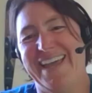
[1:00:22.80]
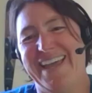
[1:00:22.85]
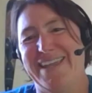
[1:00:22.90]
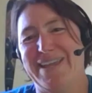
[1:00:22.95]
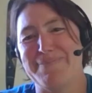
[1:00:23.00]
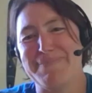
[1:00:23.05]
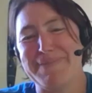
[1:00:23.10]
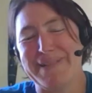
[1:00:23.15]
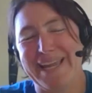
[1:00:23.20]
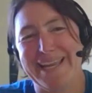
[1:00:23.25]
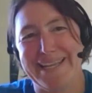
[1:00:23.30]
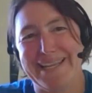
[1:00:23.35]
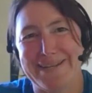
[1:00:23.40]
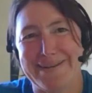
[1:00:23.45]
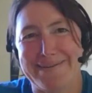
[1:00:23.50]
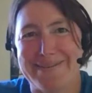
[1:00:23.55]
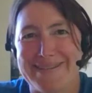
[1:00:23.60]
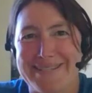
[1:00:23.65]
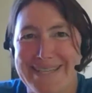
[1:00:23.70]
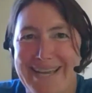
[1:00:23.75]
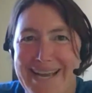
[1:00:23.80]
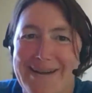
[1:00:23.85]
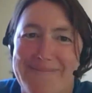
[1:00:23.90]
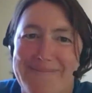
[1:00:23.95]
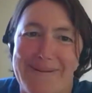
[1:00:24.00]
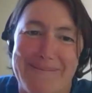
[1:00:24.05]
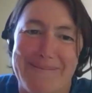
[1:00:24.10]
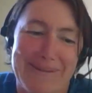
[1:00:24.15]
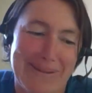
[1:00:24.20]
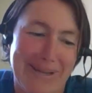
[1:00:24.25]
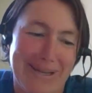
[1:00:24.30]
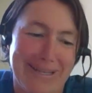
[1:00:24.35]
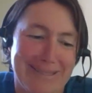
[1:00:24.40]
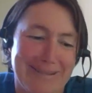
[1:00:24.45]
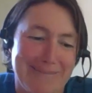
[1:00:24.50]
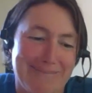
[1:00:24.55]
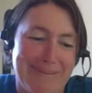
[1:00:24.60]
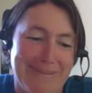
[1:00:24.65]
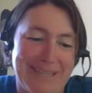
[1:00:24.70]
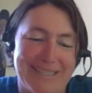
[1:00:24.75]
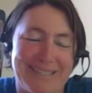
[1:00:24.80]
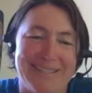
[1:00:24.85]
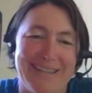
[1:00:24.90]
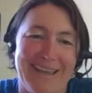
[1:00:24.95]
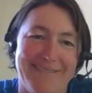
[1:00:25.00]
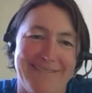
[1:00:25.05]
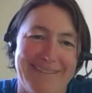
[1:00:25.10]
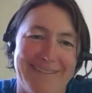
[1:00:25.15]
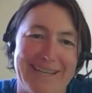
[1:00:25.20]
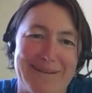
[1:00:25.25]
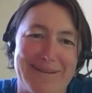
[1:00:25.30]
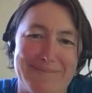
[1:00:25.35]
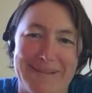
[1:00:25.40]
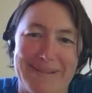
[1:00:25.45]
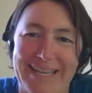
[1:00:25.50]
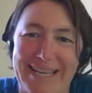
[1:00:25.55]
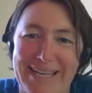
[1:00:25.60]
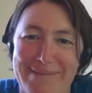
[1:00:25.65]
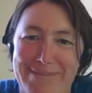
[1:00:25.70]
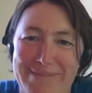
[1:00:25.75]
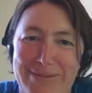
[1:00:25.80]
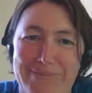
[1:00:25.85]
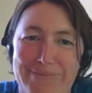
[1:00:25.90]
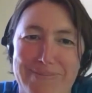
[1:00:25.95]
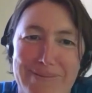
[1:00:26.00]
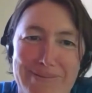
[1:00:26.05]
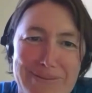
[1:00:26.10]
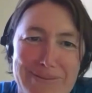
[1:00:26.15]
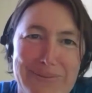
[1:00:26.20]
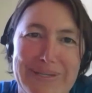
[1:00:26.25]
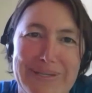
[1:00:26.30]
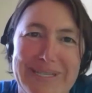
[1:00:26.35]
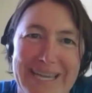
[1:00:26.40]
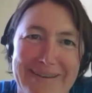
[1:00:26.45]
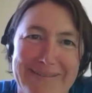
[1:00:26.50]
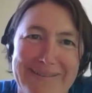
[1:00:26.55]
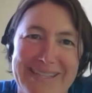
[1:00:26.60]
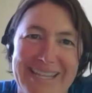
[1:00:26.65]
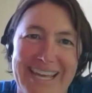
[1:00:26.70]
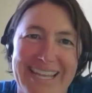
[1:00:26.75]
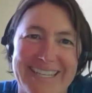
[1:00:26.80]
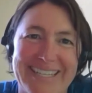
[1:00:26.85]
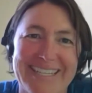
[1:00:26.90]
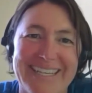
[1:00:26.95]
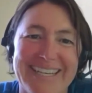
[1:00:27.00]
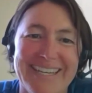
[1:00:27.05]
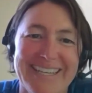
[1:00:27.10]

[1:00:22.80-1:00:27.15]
You're planning your retirement, but you got some big stuff that you're planning between now and then.